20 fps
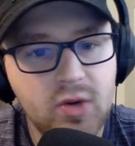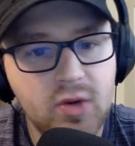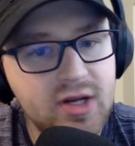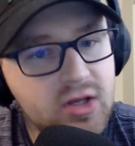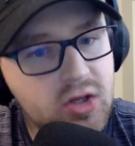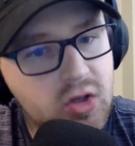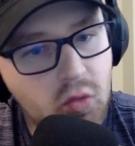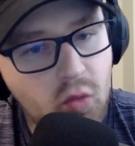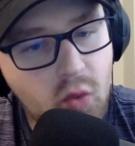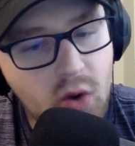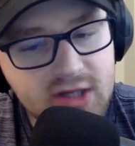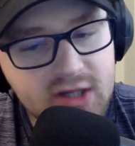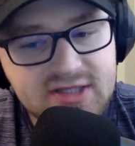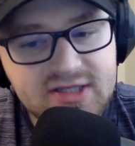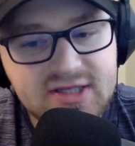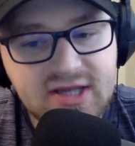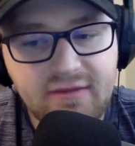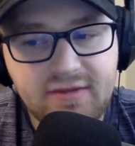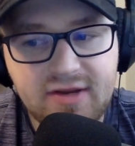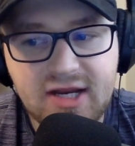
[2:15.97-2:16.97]
You won
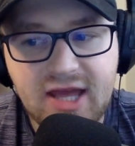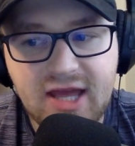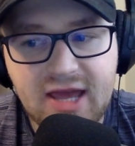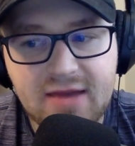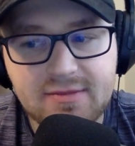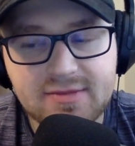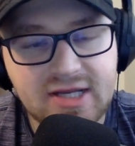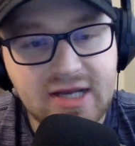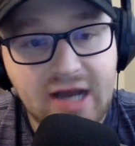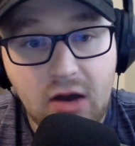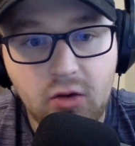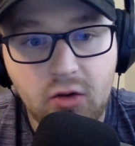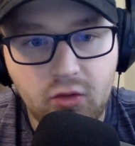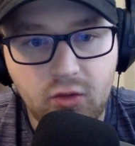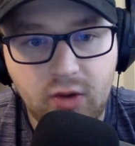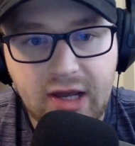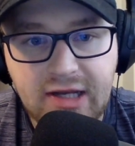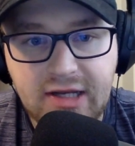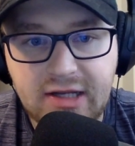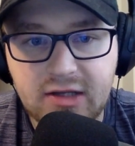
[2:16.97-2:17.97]
7 games, and now
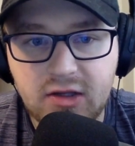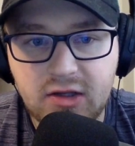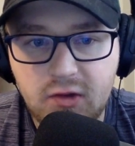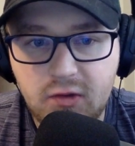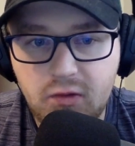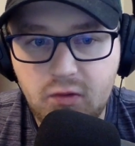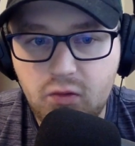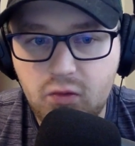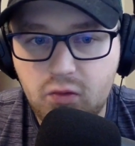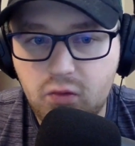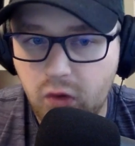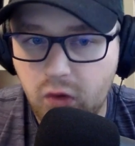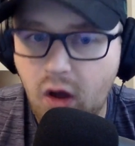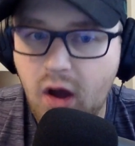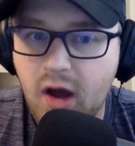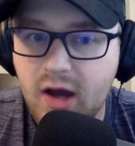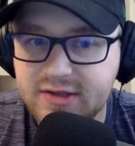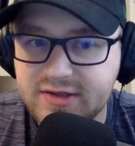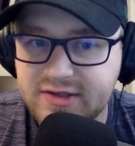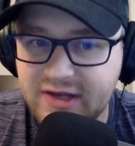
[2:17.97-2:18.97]
granted, you
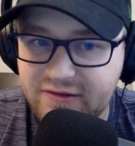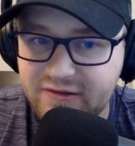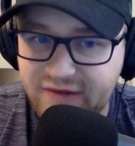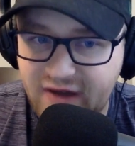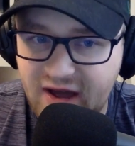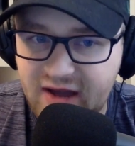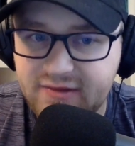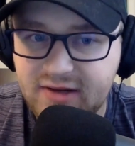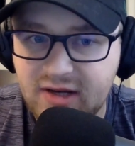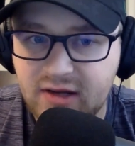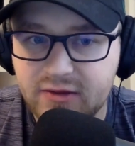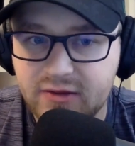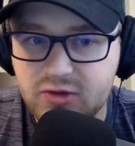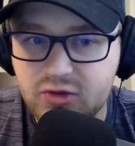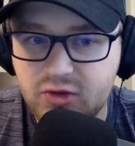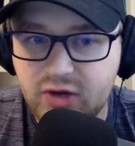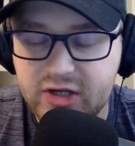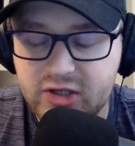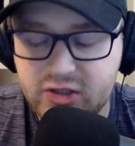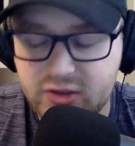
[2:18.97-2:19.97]
lost like 5 down the
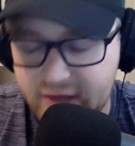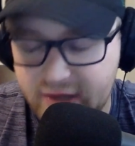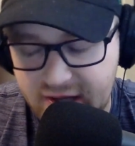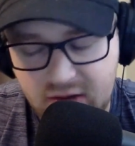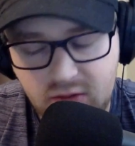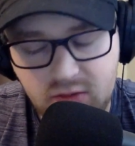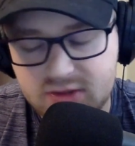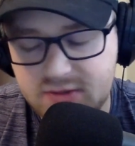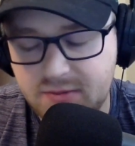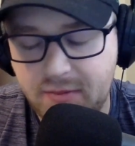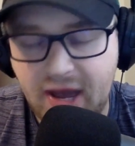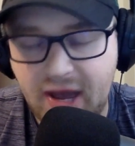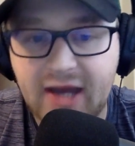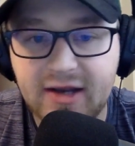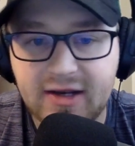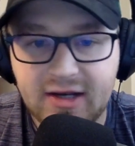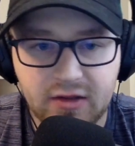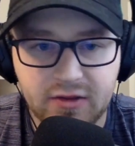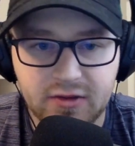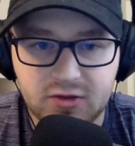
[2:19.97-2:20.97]
stretch. Like, it was bad
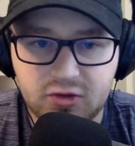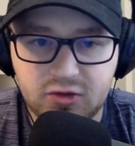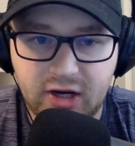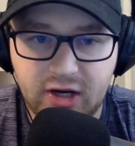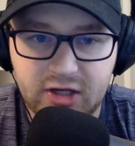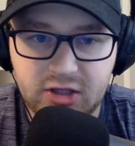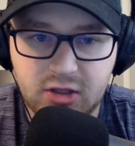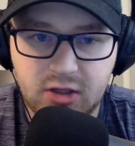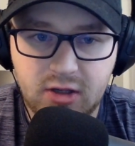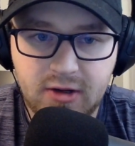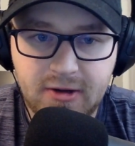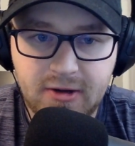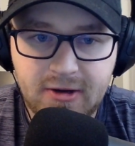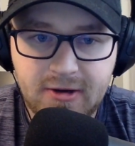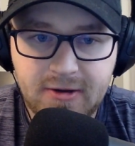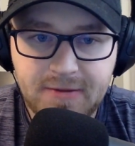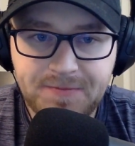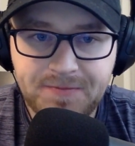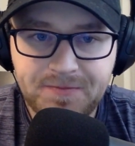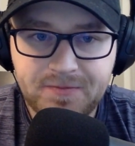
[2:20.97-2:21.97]
down the stretch.
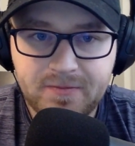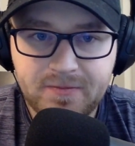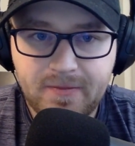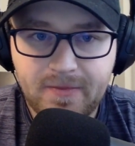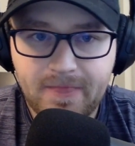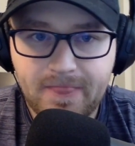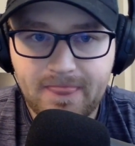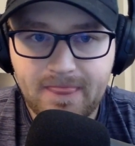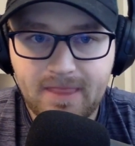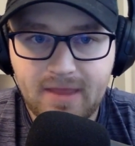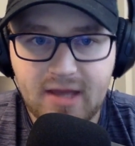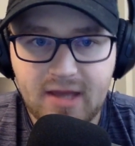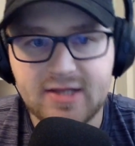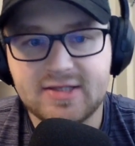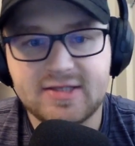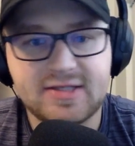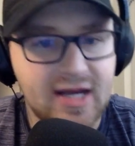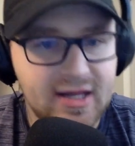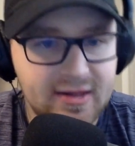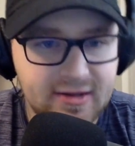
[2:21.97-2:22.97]
And
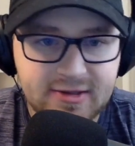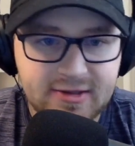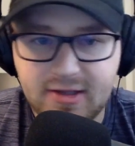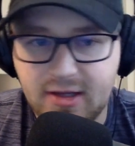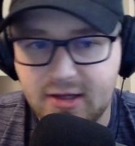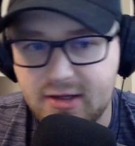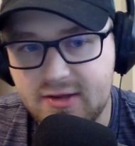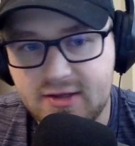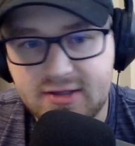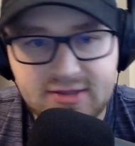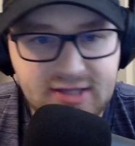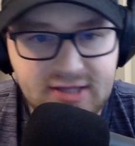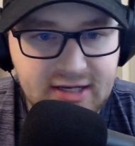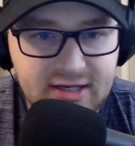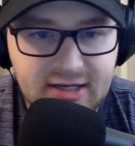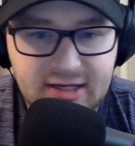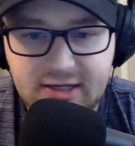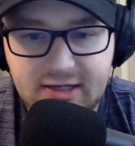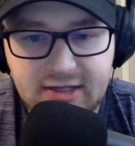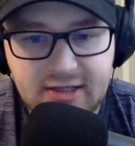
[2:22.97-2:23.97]
Saleh and Douglas, they
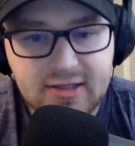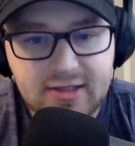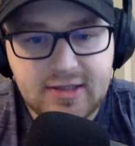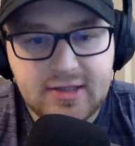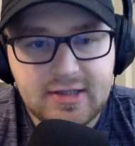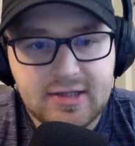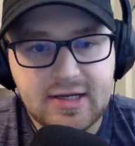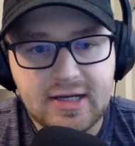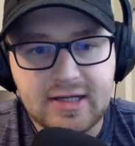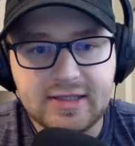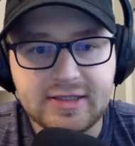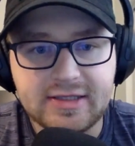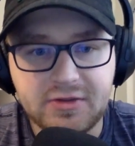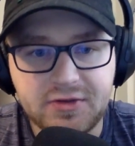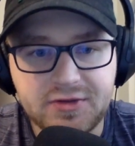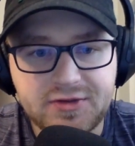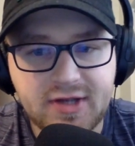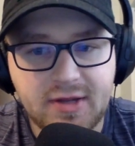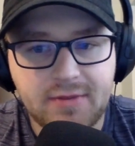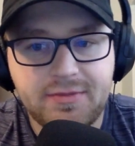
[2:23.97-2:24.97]
needed a little
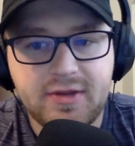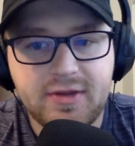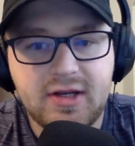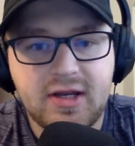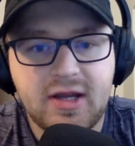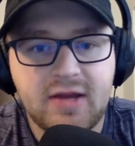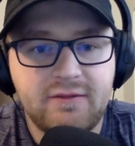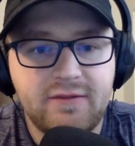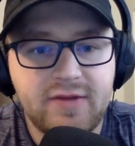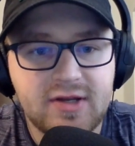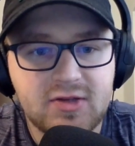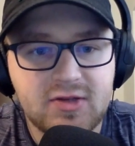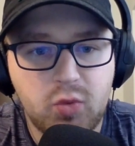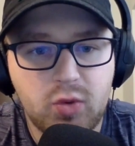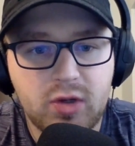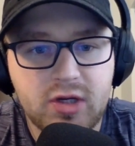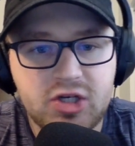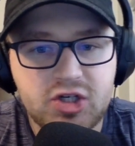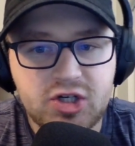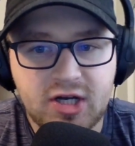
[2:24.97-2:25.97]
something to convince
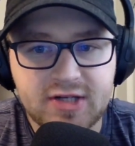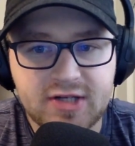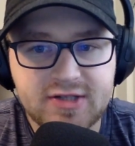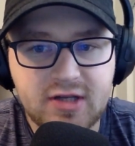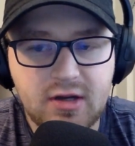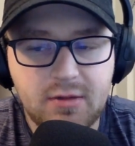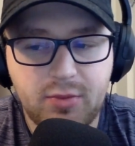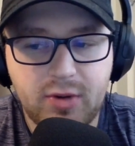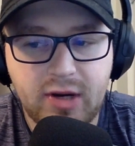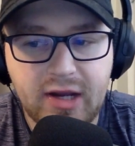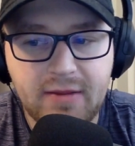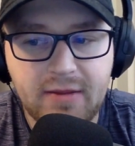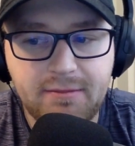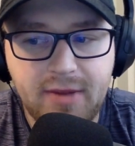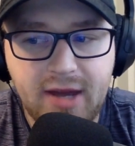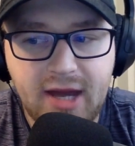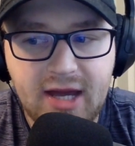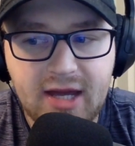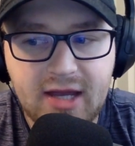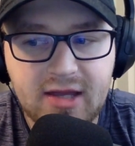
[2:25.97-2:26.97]
Woody Johnson to bring him
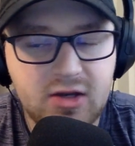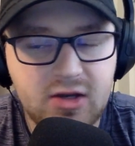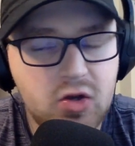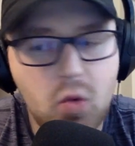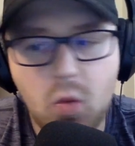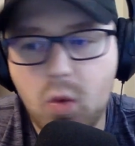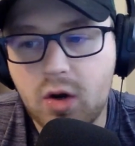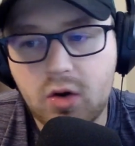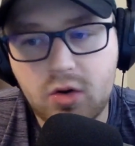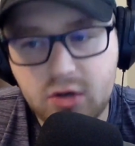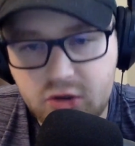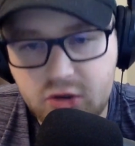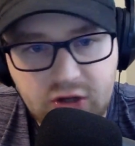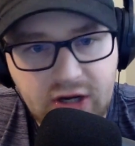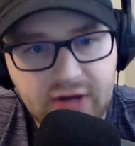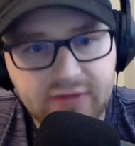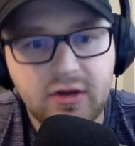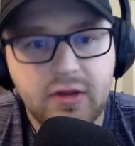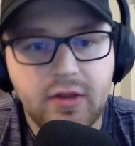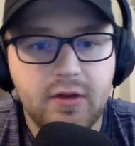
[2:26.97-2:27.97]
back, and you weren't going to
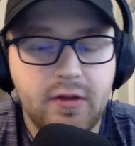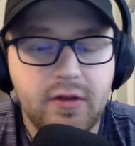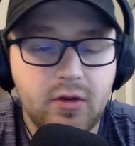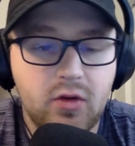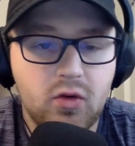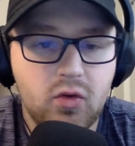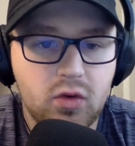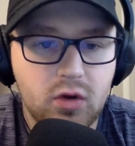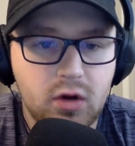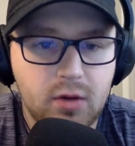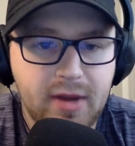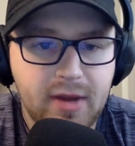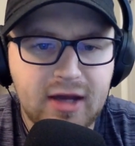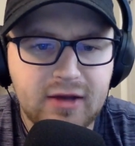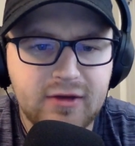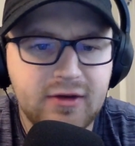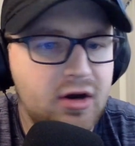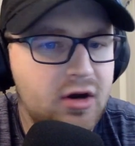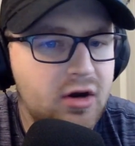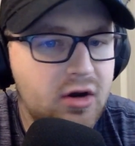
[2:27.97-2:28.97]
draft another quarterback.
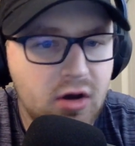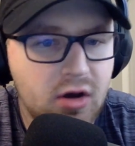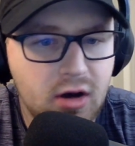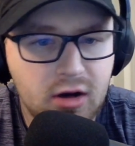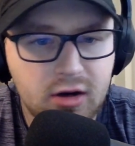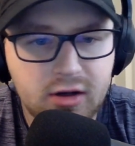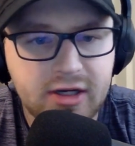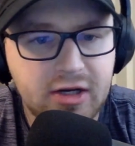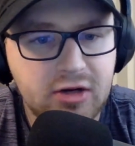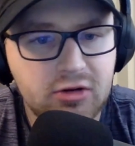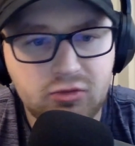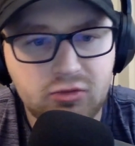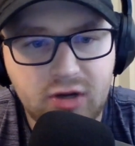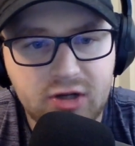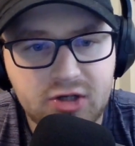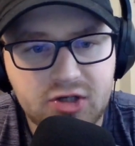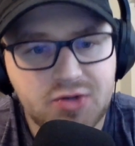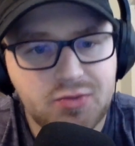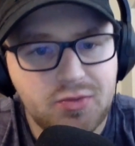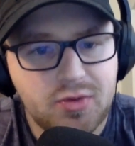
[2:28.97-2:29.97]
Derek Carr and Aaron
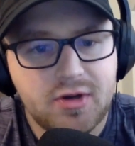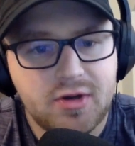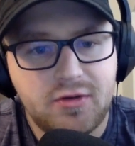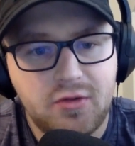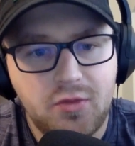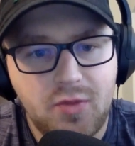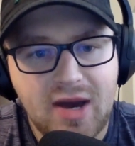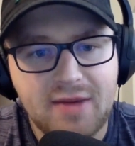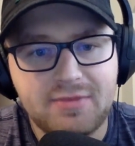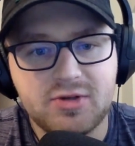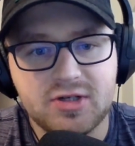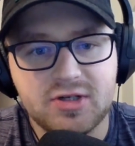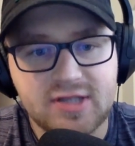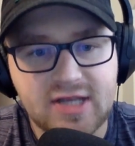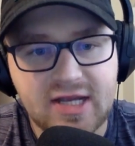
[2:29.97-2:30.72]
Rodgers were your 2 options.